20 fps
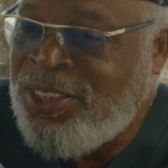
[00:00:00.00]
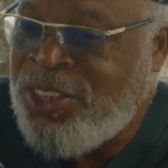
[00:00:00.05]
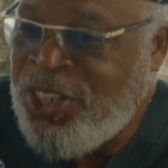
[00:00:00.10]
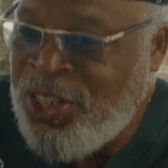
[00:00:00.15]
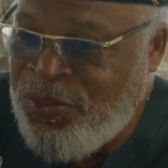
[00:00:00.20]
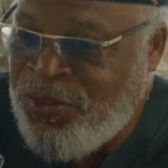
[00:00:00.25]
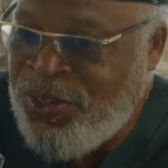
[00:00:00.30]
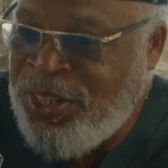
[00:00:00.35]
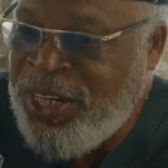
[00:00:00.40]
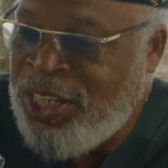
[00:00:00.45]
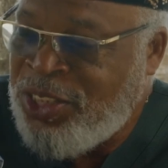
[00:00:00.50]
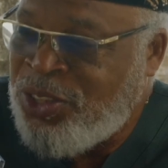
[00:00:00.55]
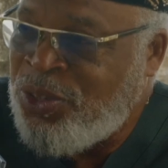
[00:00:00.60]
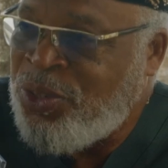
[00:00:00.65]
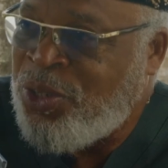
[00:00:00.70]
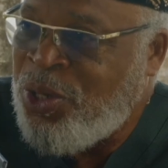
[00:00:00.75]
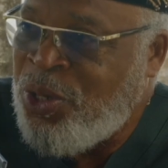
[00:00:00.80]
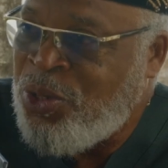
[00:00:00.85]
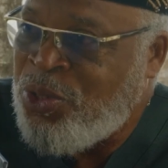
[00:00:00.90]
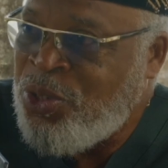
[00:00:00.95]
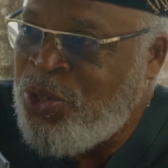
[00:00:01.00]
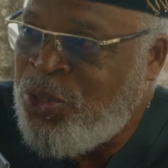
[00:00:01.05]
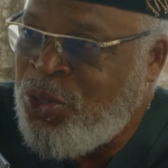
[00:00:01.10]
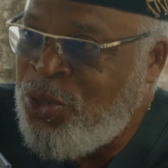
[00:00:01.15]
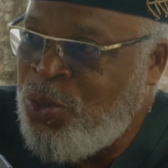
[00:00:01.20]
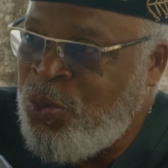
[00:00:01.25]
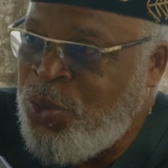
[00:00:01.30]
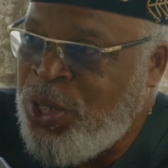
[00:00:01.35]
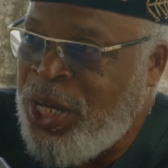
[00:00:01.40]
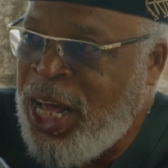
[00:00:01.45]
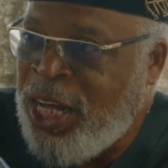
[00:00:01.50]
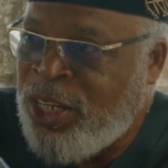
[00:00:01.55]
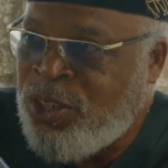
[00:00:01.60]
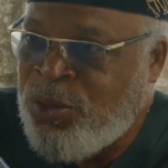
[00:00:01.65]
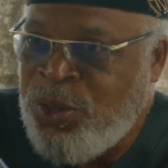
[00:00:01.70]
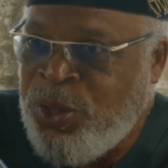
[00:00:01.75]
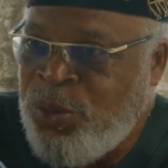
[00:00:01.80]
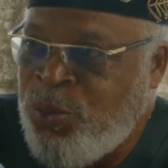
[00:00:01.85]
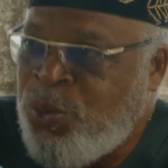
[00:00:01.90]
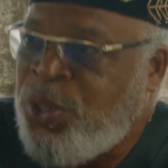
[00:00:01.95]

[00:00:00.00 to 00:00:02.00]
the Center for National Culture too. We actually